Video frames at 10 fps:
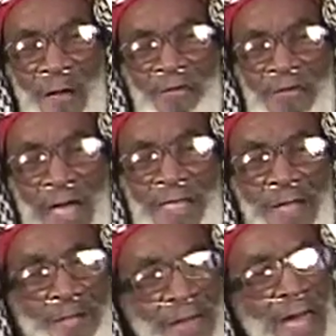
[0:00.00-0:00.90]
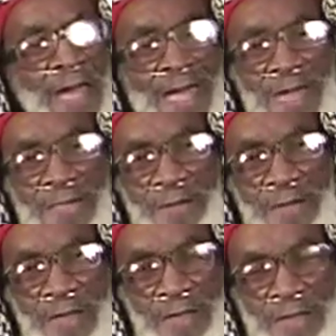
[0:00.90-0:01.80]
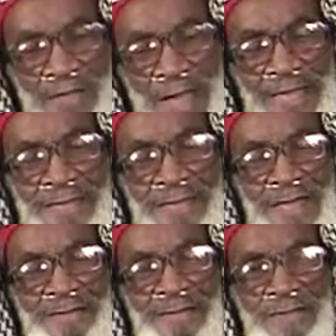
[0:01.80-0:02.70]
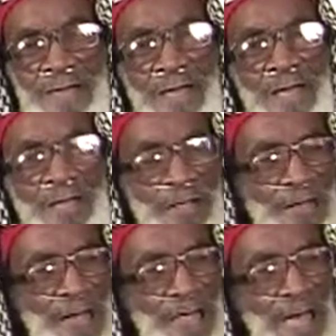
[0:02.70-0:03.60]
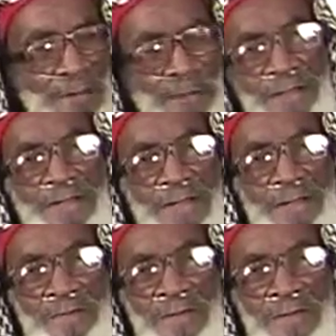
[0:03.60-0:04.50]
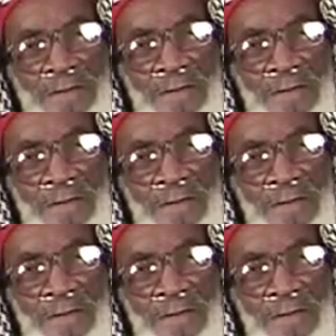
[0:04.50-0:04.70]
standing up there in the United Nations looking like Muslims.